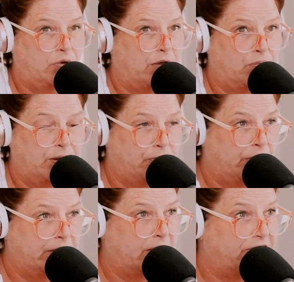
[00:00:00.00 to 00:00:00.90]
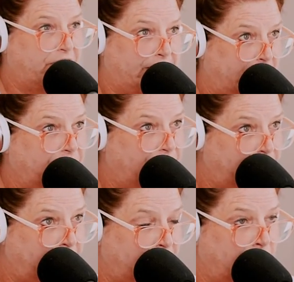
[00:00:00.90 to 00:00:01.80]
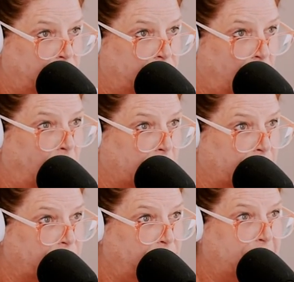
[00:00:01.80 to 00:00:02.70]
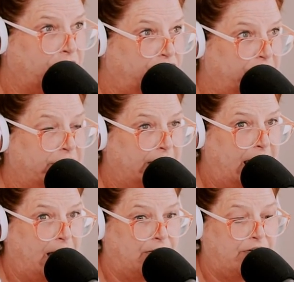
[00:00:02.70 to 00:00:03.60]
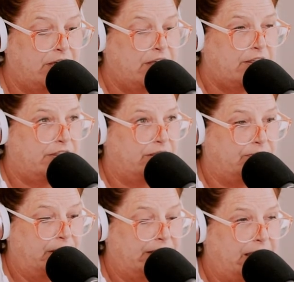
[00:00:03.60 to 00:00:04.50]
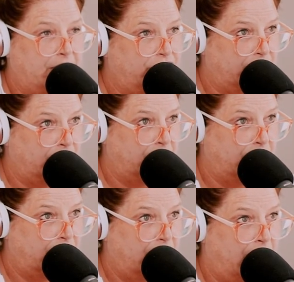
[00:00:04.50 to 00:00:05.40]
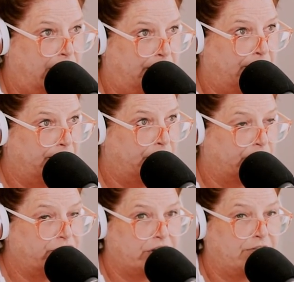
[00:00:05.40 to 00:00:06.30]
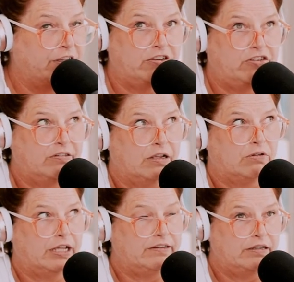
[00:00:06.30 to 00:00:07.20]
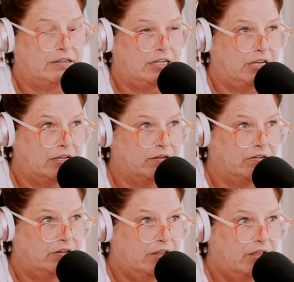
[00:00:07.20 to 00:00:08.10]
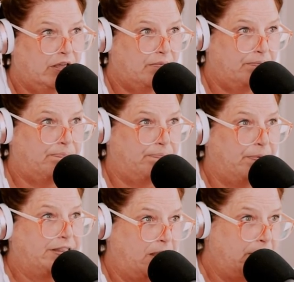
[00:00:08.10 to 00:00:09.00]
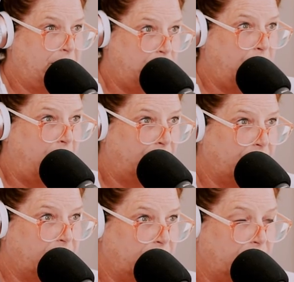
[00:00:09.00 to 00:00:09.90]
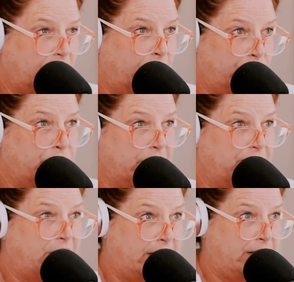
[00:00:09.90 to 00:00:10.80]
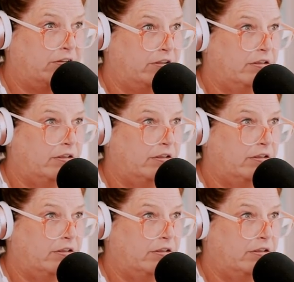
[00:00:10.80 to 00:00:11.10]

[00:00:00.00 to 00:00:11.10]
at one point got fined like $1,500 because she didn't have the medication um, portion of it. And she's like, well, I didn't need it. Oh, wow. But they make you have it I or you get fined. That.